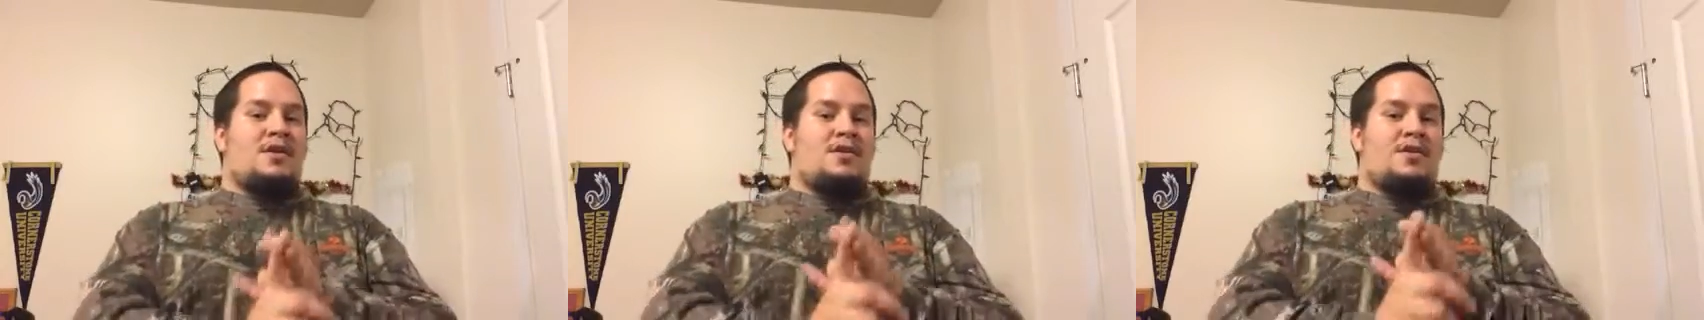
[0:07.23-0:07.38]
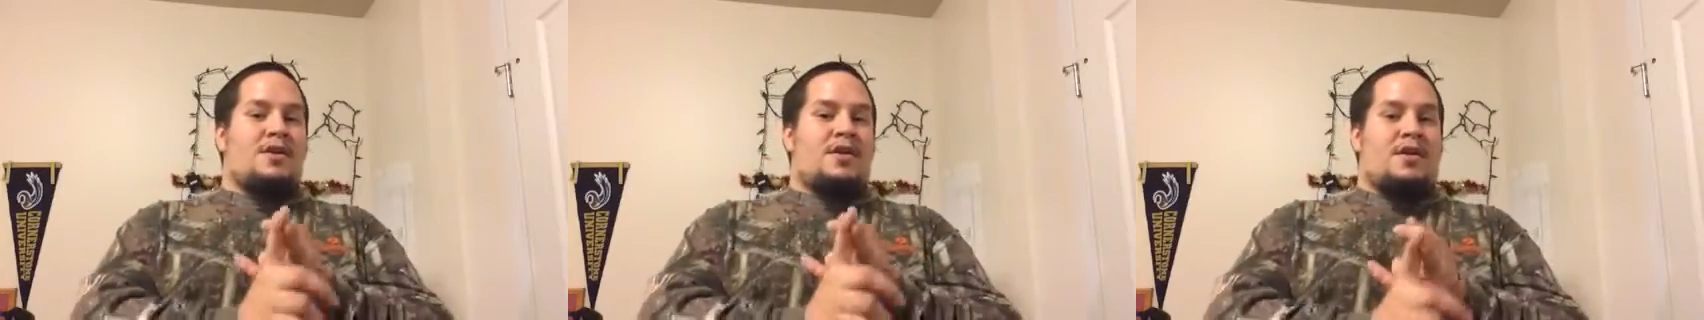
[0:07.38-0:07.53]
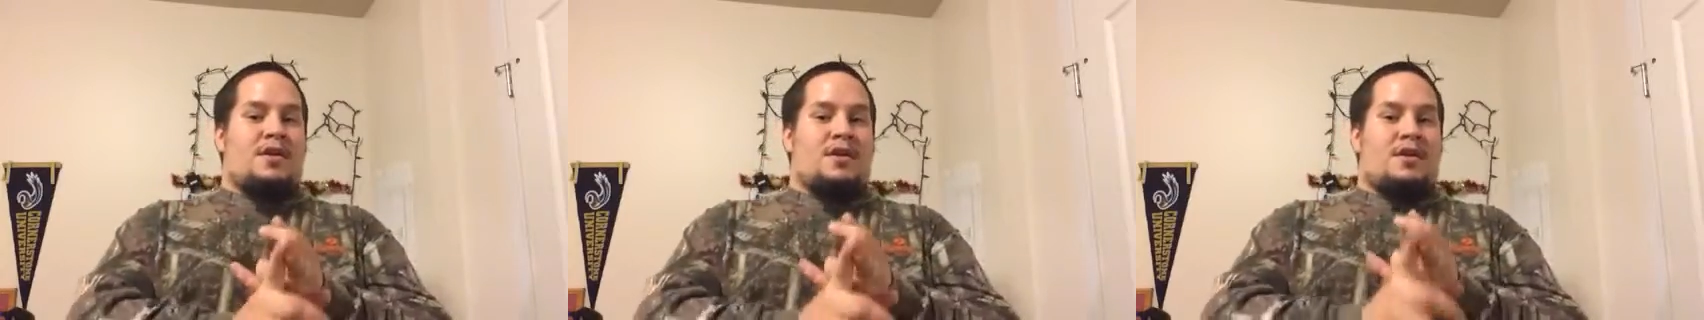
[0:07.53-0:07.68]

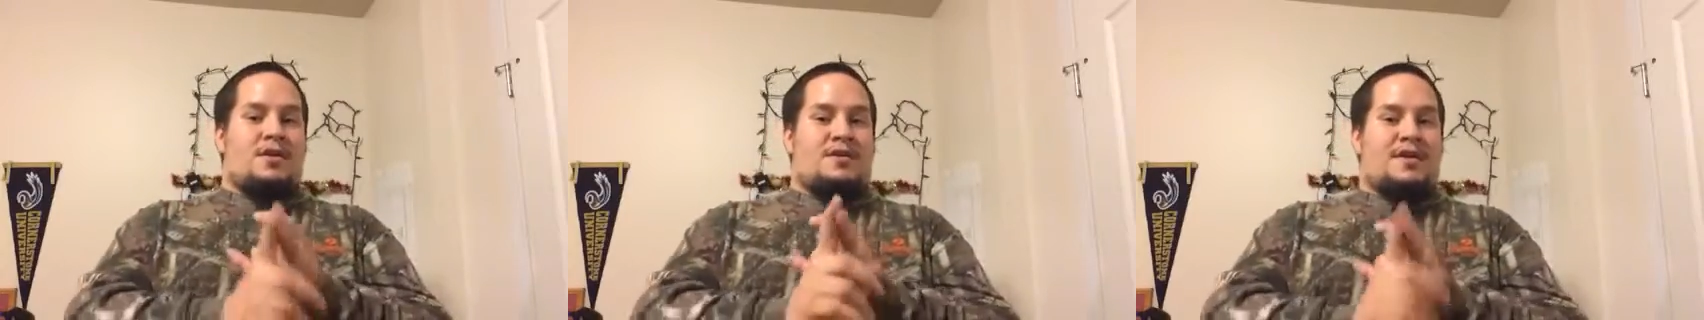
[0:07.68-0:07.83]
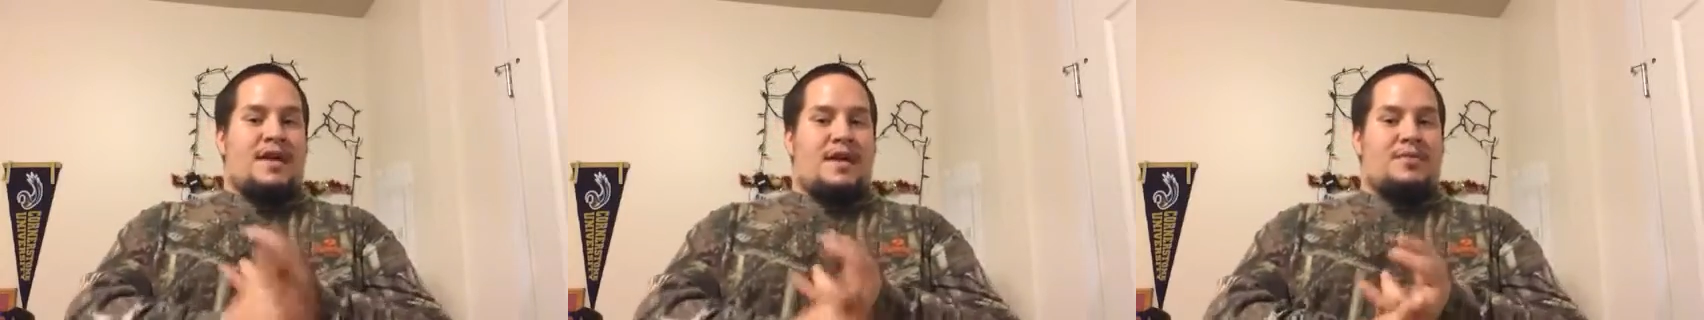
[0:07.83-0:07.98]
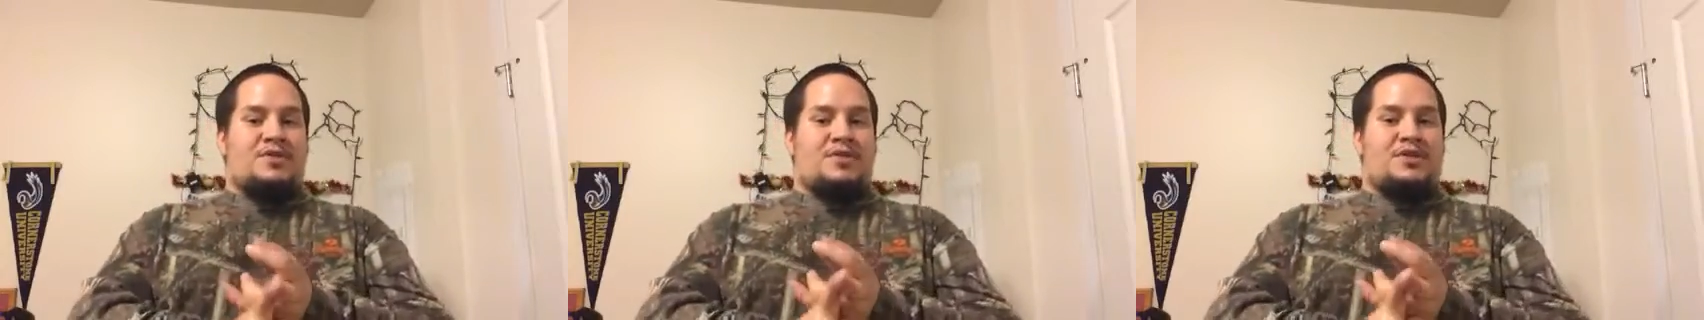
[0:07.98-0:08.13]
your
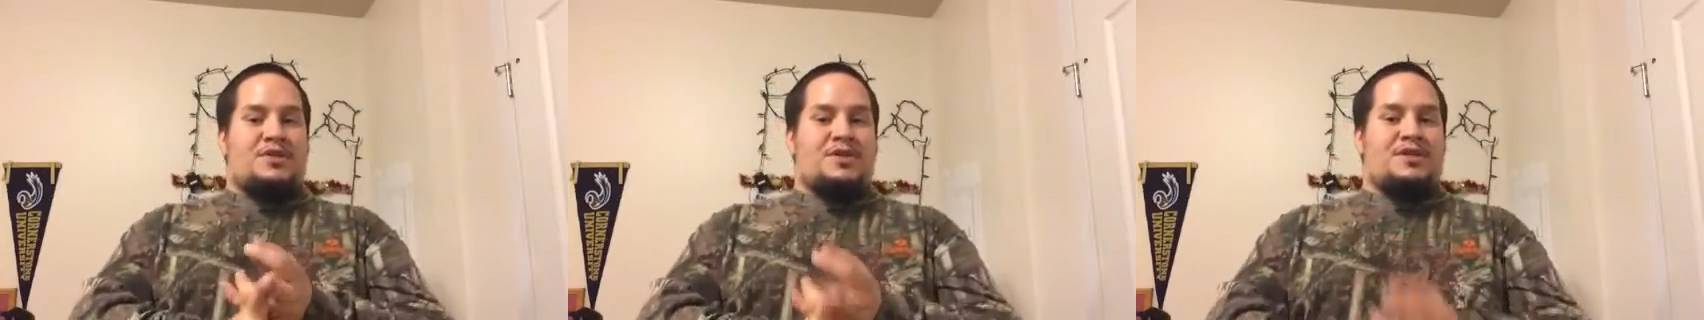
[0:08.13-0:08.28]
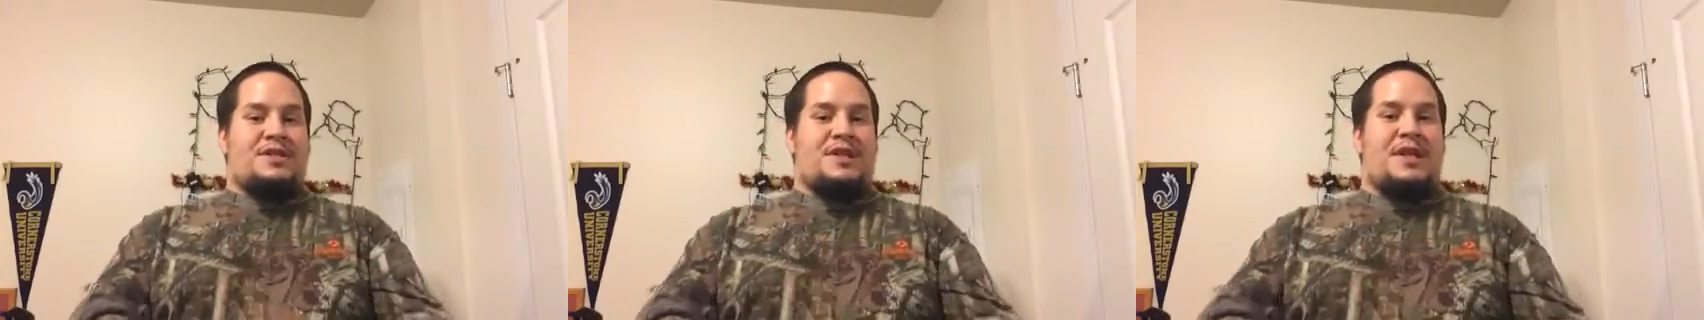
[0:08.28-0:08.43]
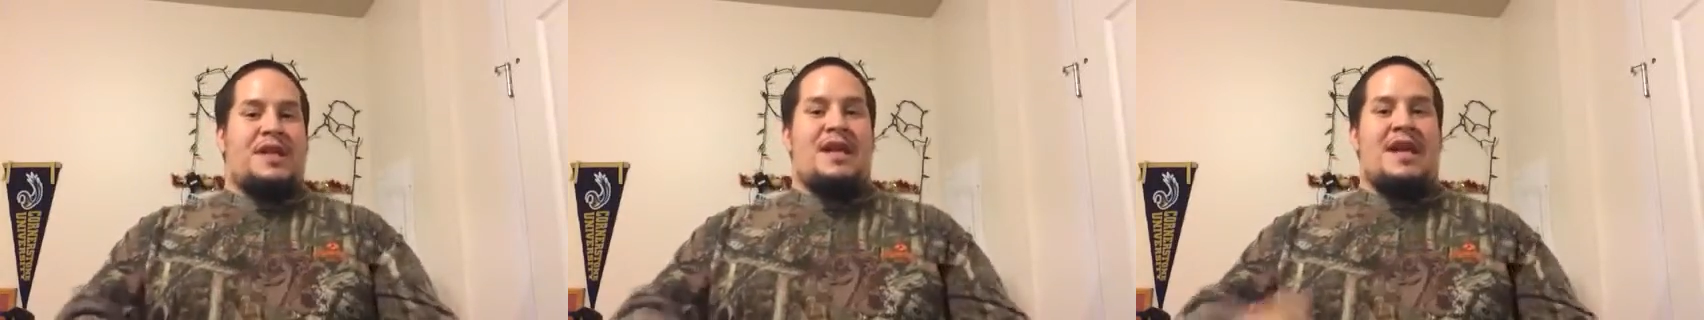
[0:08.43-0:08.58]

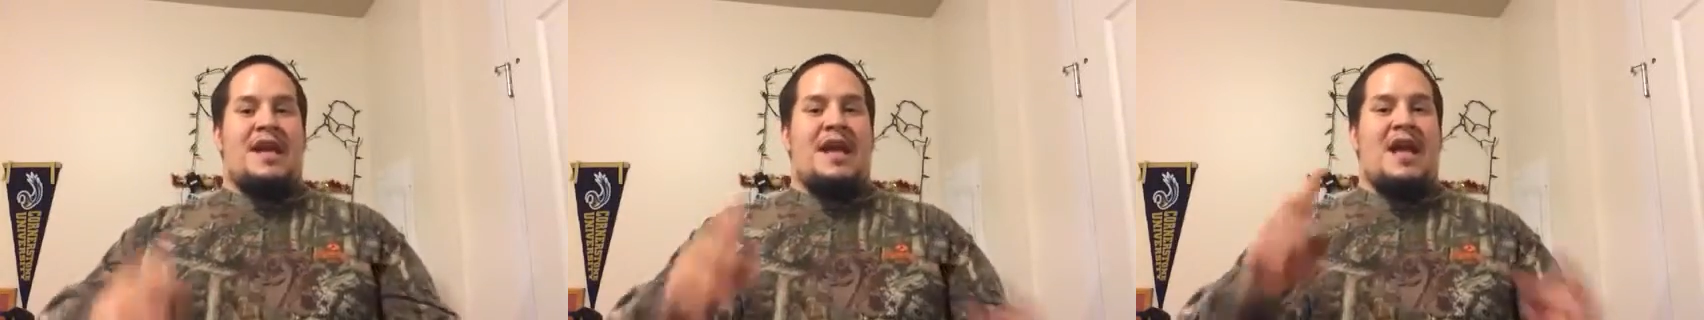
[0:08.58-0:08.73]
temperatures,